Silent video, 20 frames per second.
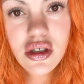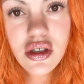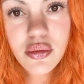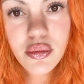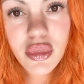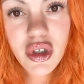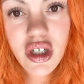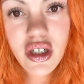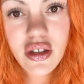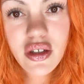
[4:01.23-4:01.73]

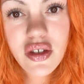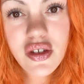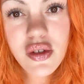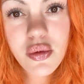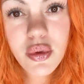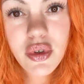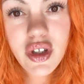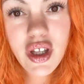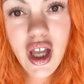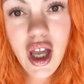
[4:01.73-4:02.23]
but on this
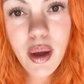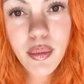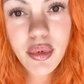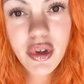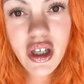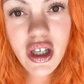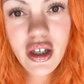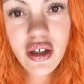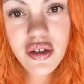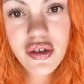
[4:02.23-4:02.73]
one, the
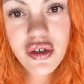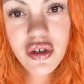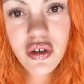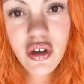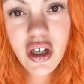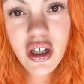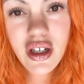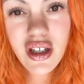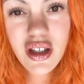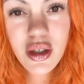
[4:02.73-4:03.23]
applicator is
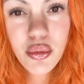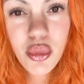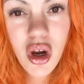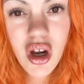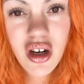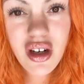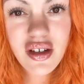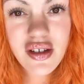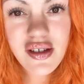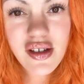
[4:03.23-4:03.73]
great and the
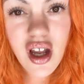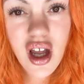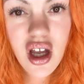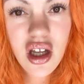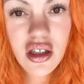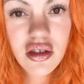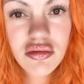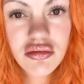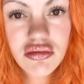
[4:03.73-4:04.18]
product's not.